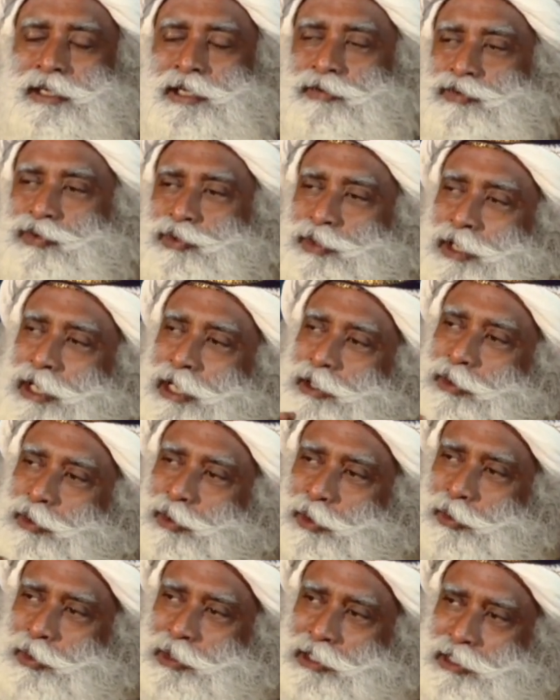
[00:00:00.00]
if you try to
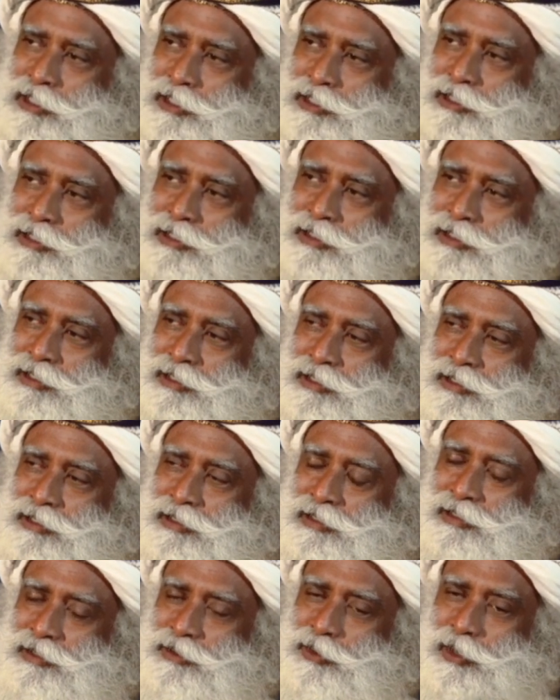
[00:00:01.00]
go with it,
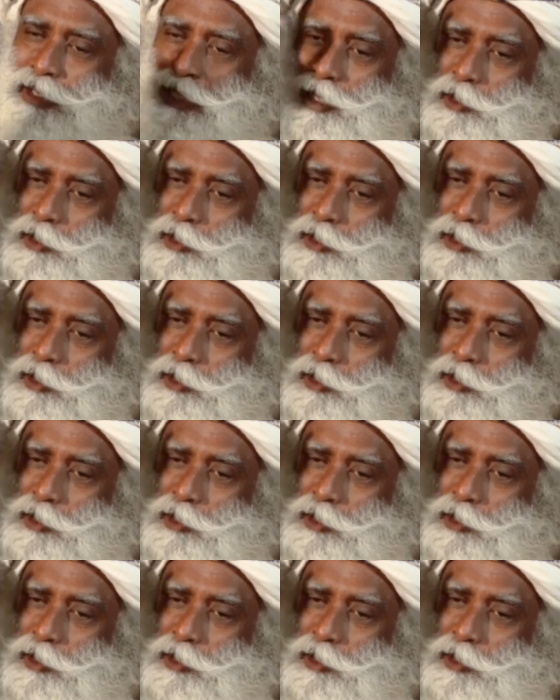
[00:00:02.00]
your